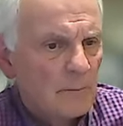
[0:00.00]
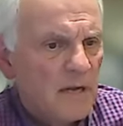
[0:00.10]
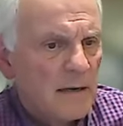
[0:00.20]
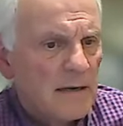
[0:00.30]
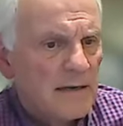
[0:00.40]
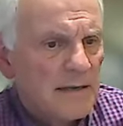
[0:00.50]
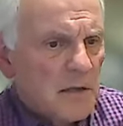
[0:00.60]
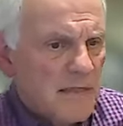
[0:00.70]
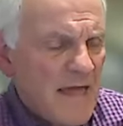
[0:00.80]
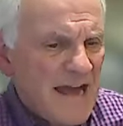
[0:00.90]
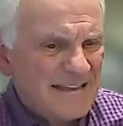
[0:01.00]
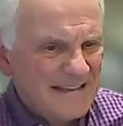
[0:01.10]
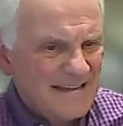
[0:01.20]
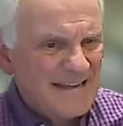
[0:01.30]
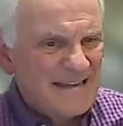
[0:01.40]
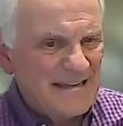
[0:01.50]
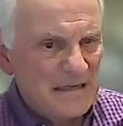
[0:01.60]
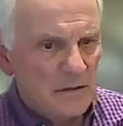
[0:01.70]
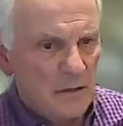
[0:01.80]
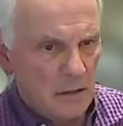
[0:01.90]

but it is that need